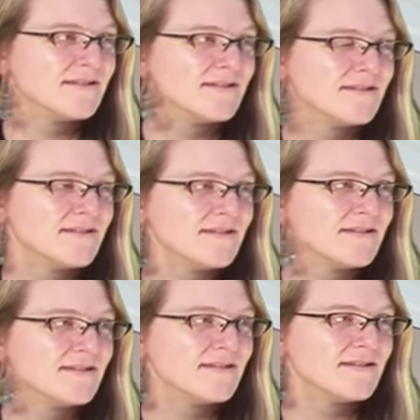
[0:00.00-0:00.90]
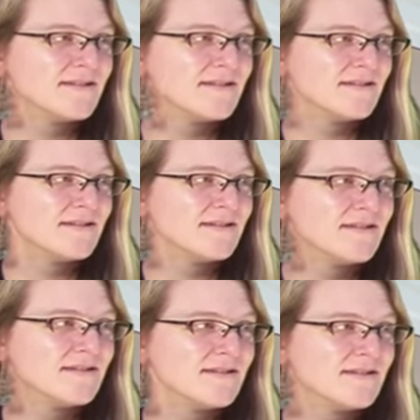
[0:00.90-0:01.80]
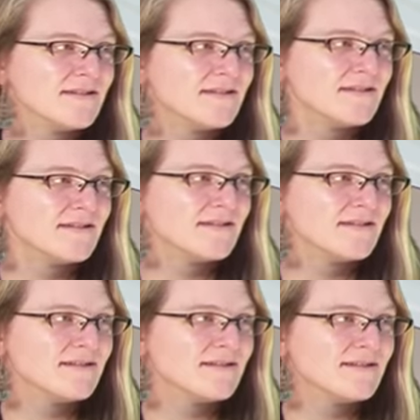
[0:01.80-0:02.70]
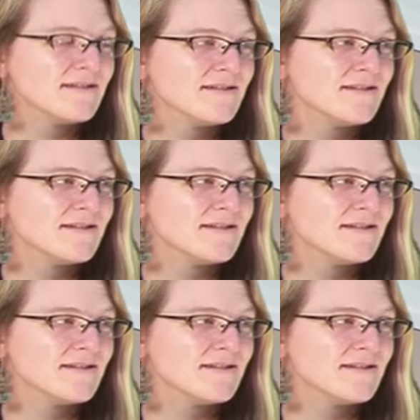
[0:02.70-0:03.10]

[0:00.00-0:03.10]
This person isn't speaking.